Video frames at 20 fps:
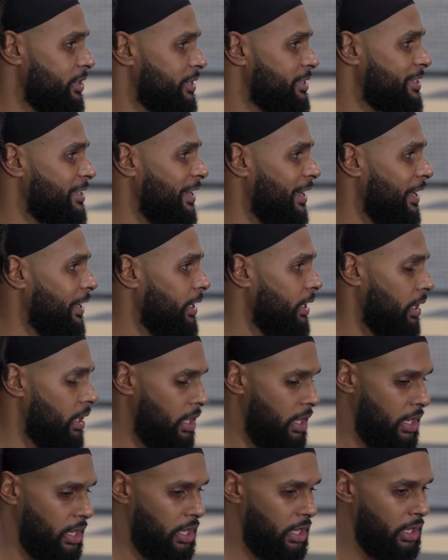just yet,
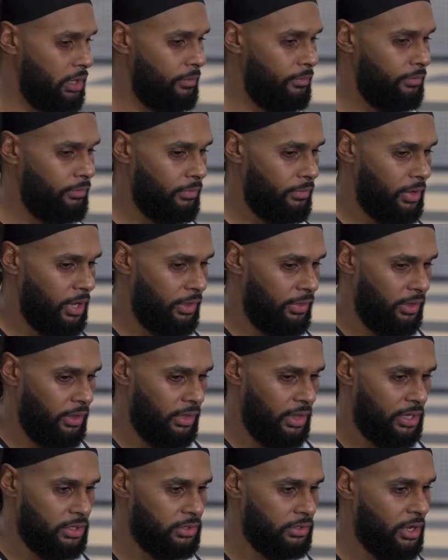um, I
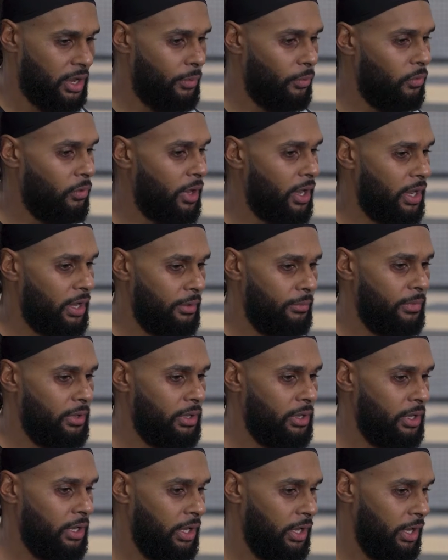think that time will come
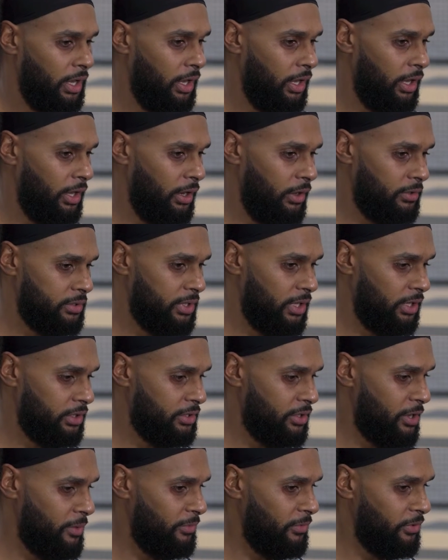and, and I'll take
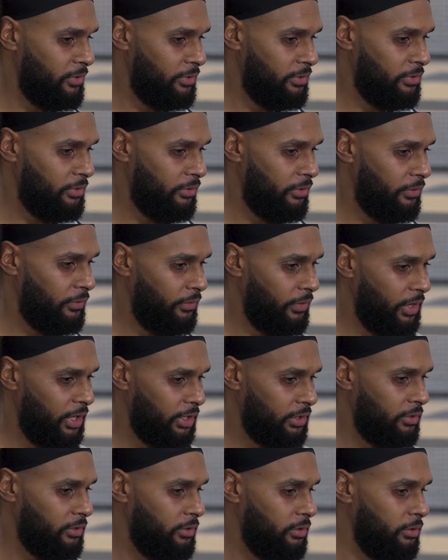time to, to
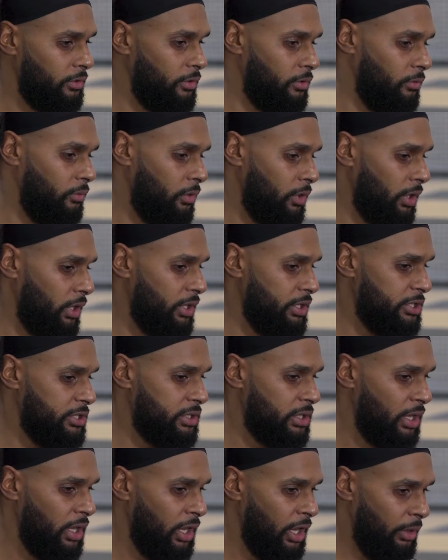reflect on, on what
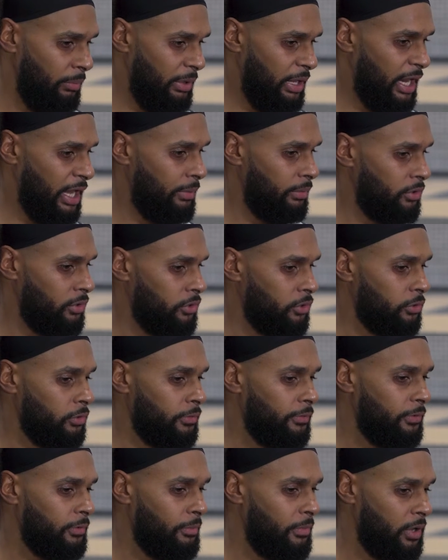he's been able to
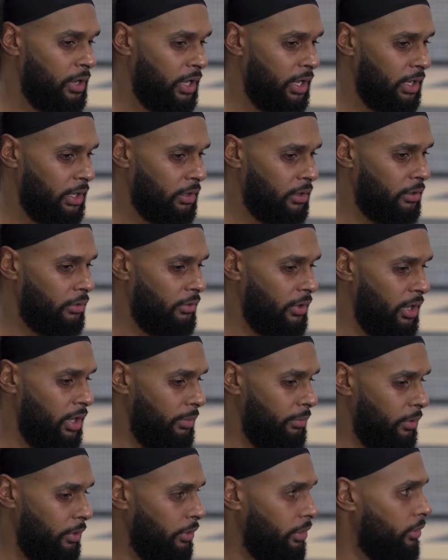do for my
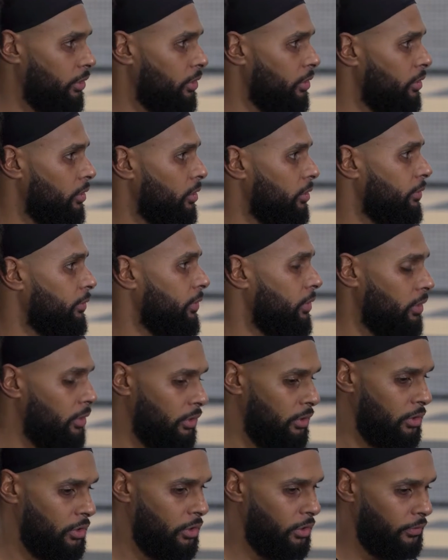career, both on and off
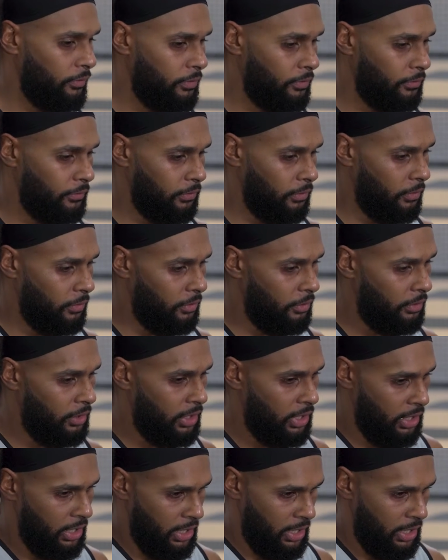the, off the floor.